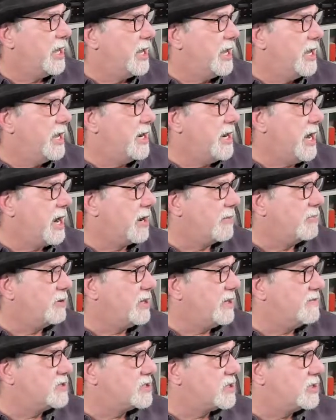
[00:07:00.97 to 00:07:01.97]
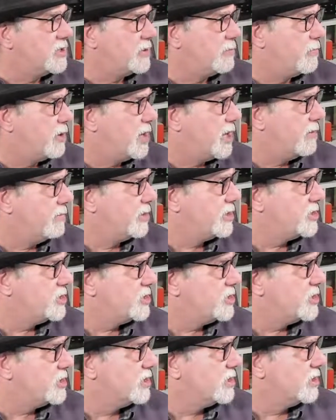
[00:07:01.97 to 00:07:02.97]
And here I believe it's under
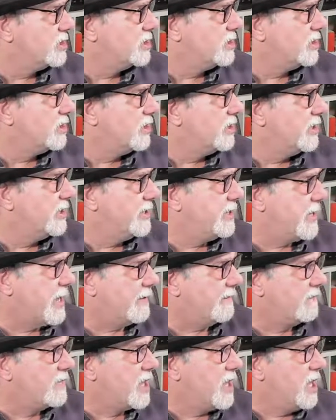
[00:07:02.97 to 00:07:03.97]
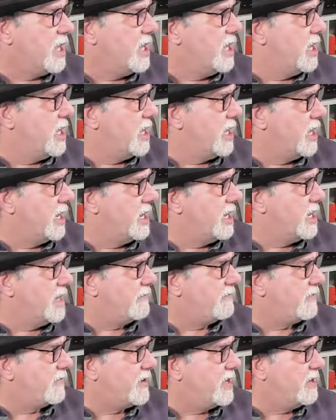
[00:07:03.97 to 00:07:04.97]
Publish. Yeah, and
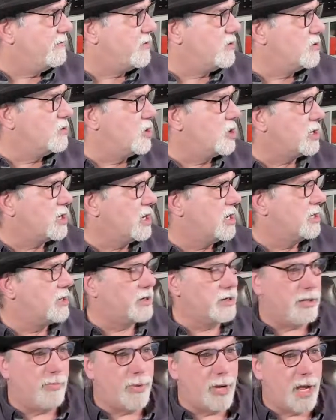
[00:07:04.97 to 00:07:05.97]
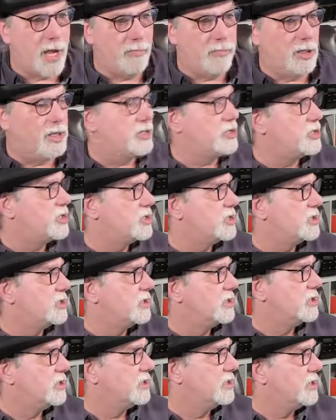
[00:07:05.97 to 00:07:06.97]
if you look under the Publish,
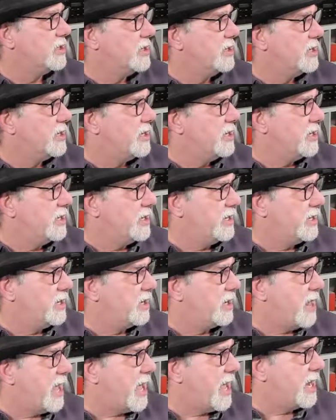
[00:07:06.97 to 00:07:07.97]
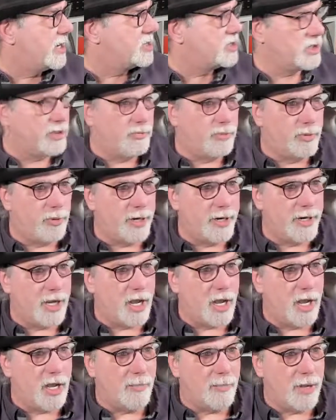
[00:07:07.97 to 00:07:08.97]
it'll actually bring
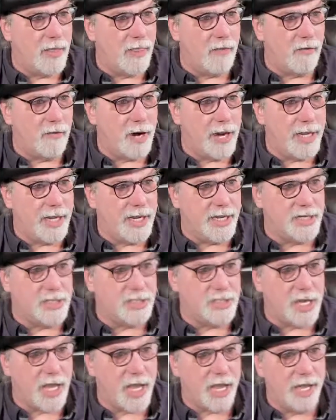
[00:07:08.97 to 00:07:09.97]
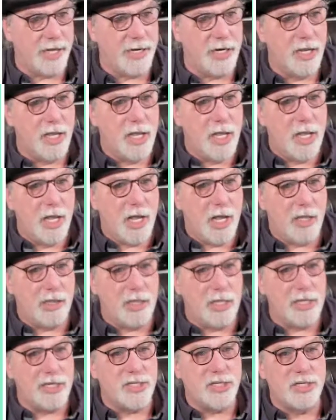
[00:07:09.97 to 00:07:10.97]
up on the right-hand side a
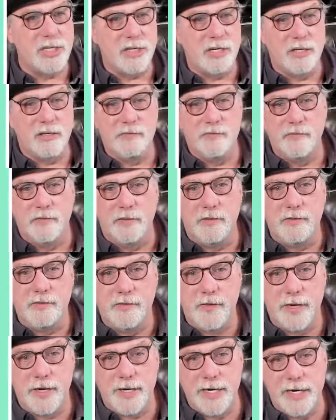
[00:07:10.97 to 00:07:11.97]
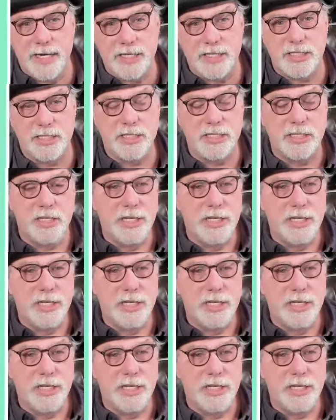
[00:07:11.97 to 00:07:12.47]
list of various